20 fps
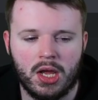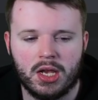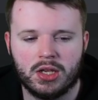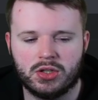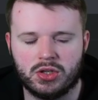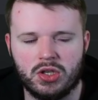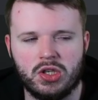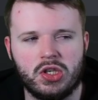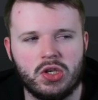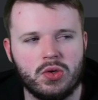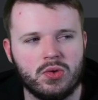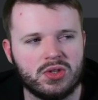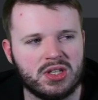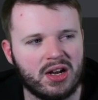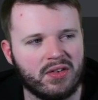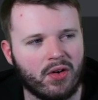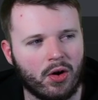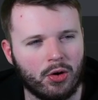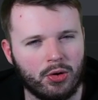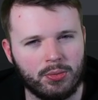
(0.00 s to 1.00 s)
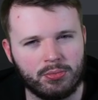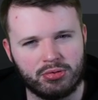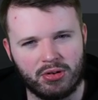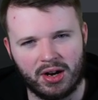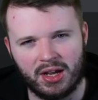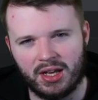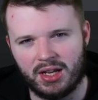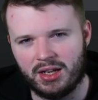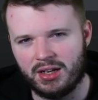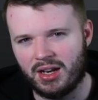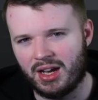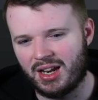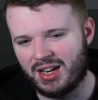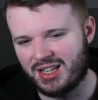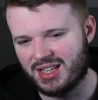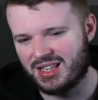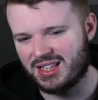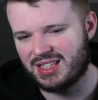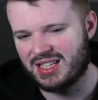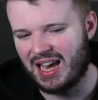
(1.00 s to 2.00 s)
to use their own brain and
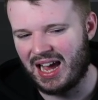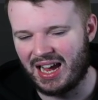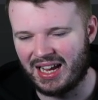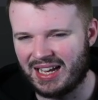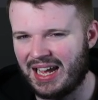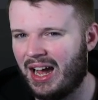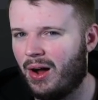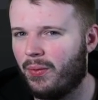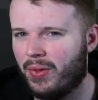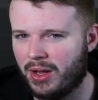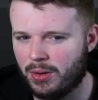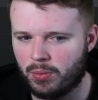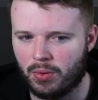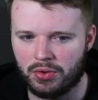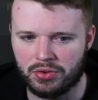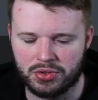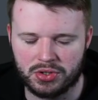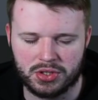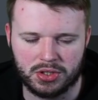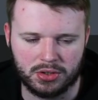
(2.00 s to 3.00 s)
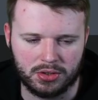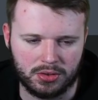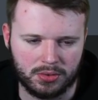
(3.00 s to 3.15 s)
attack how they want to.